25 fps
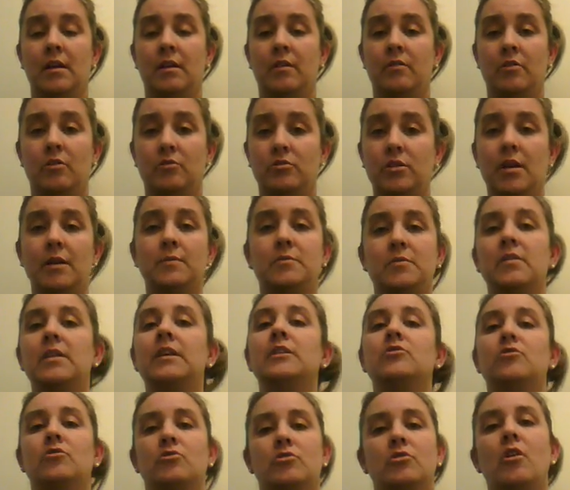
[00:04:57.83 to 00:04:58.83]
those types of
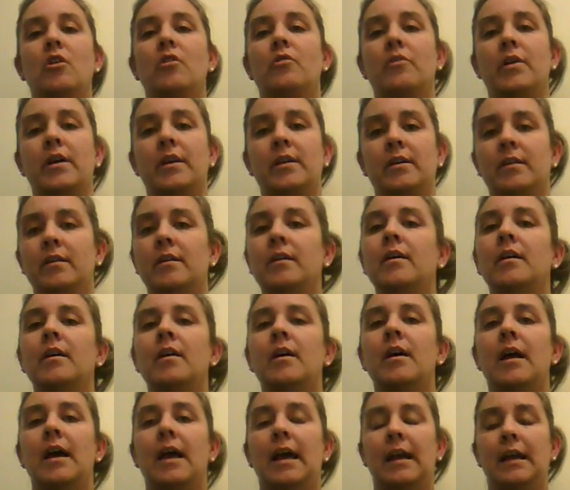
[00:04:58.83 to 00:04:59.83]
things aren't tolerated.
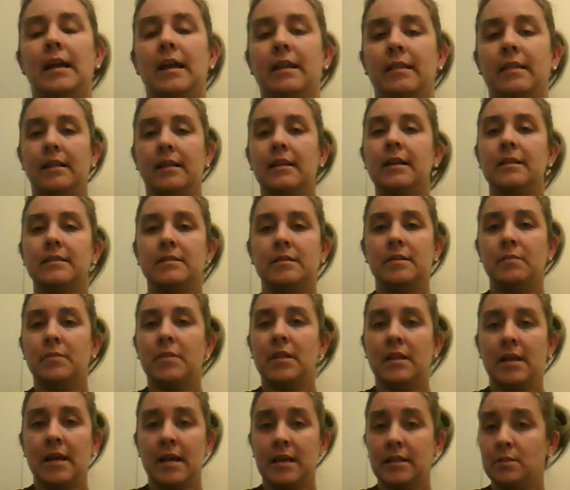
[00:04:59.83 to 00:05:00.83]
And that's
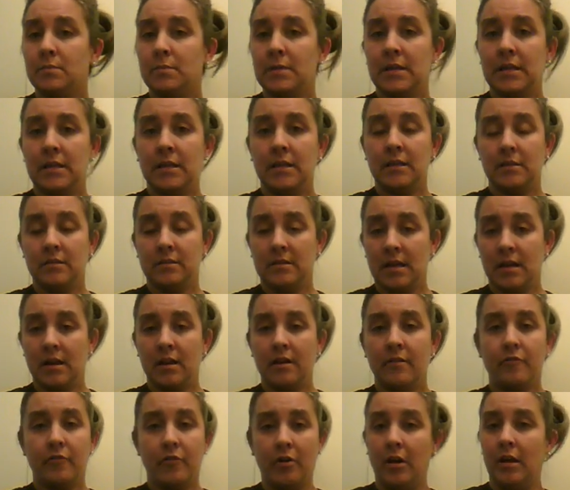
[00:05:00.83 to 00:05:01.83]
something that has to be done
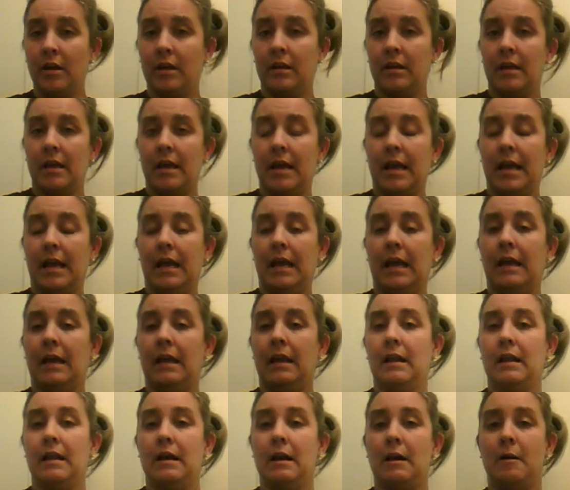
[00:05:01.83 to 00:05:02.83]
up front.
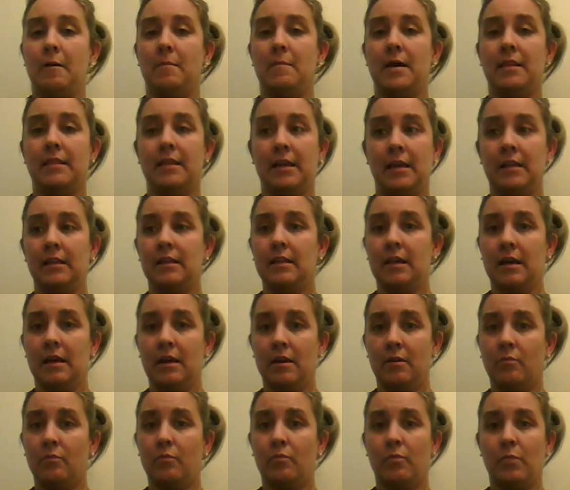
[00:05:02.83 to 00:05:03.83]
And I think
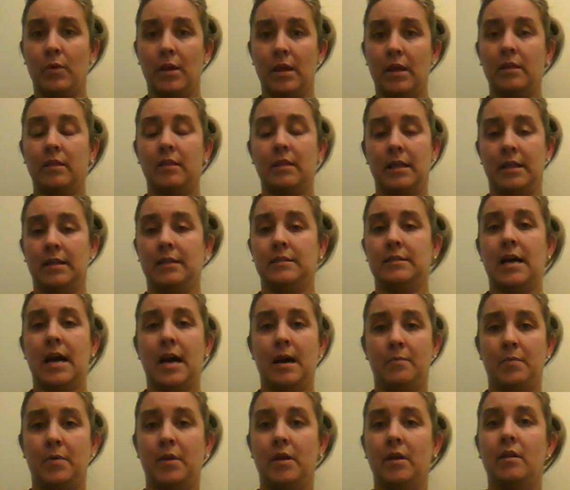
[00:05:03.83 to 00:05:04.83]
that when things
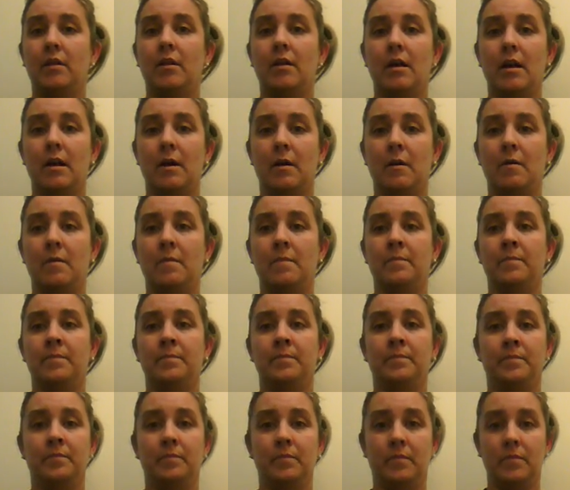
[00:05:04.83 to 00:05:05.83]
happen,
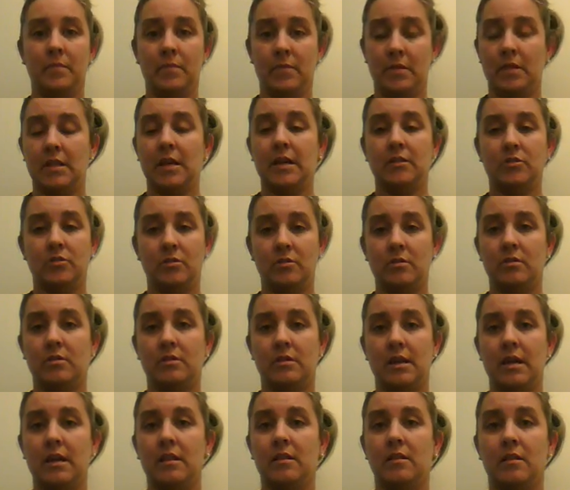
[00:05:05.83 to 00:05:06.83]
that
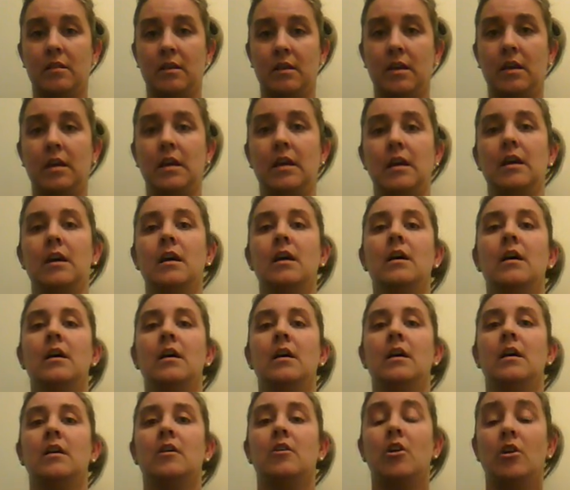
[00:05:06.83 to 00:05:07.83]
the
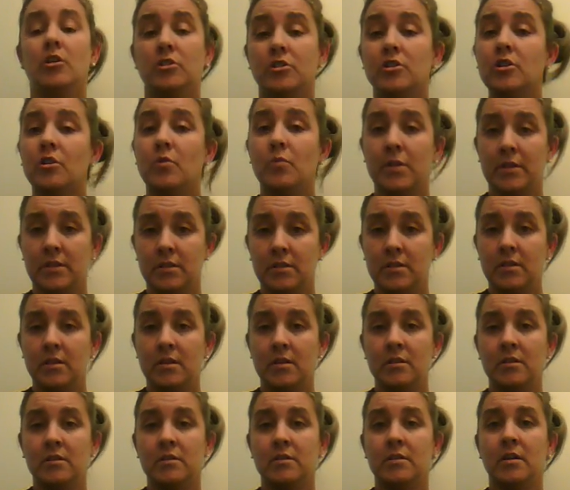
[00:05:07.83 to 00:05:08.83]

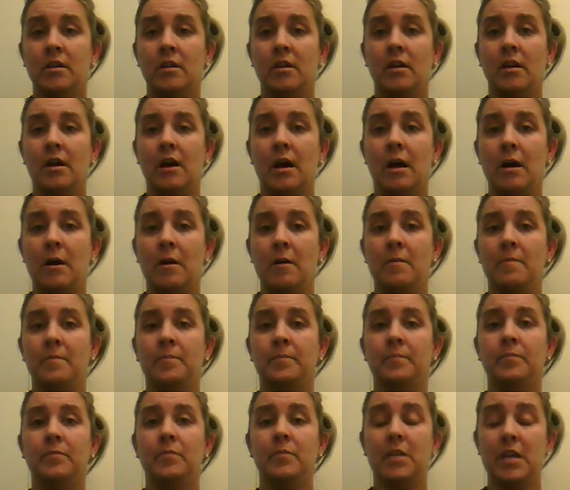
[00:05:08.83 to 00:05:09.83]
consequences
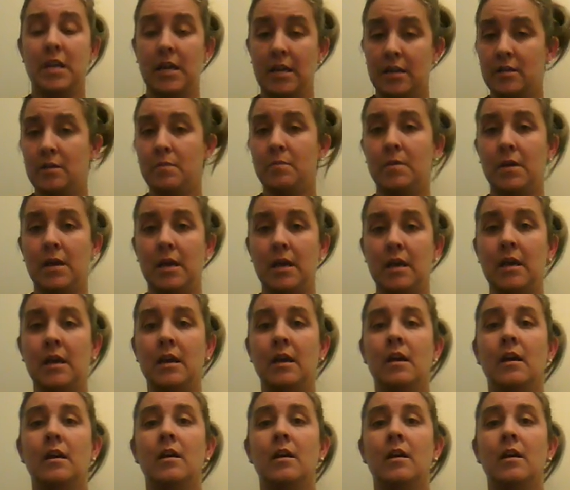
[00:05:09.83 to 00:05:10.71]
need to be